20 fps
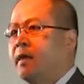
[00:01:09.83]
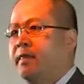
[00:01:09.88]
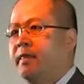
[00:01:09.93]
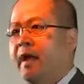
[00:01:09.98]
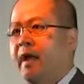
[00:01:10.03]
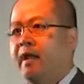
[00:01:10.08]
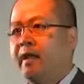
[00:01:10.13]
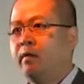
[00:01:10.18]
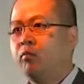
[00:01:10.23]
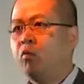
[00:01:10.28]

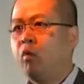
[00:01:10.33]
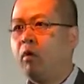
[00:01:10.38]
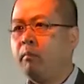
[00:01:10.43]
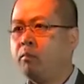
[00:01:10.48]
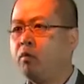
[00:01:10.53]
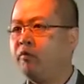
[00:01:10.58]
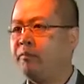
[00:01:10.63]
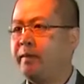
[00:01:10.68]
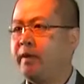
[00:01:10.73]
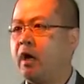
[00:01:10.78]
That it won't
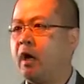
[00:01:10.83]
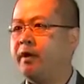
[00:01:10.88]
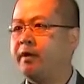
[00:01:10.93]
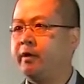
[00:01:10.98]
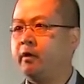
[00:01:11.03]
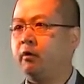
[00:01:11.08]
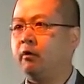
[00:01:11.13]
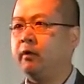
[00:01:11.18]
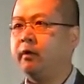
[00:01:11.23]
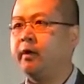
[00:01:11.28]
move beyond
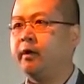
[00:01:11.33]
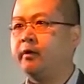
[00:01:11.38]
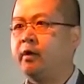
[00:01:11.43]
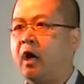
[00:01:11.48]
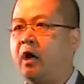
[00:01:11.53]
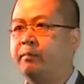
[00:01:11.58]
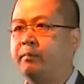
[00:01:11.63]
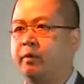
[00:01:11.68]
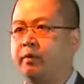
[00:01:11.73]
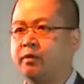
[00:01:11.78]
the early
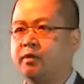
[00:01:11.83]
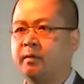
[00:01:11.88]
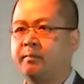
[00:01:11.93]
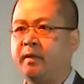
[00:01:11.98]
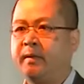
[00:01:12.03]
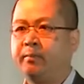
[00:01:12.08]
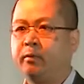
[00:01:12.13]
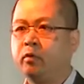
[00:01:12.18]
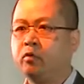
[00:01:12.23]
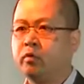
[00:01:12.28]
adopters, the
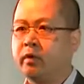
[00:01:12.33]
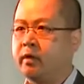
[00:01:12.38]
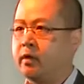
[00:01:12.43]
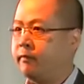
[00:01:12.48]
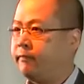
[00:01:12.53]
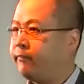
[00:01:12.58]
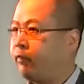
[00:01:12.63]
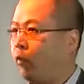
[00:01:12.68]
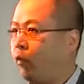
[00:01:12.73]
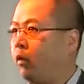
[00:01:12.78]
people who can
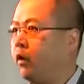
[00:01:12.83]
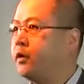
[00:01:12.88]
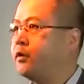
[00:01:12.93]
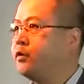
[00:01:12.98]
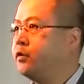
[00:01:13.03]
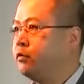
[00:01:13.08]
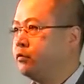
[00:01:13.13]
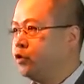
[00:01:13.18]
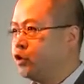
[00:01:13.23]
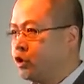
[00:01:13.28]
afford
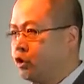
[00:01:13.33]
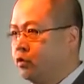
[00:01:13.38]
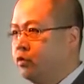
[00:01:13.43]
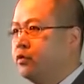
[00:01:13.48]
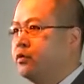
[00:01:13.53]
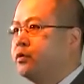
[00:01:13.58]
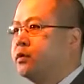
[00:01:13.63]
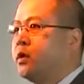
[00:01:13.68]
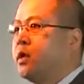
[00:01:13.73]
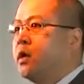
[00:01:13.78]
to
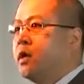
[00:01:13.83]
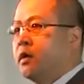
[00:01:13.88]
choose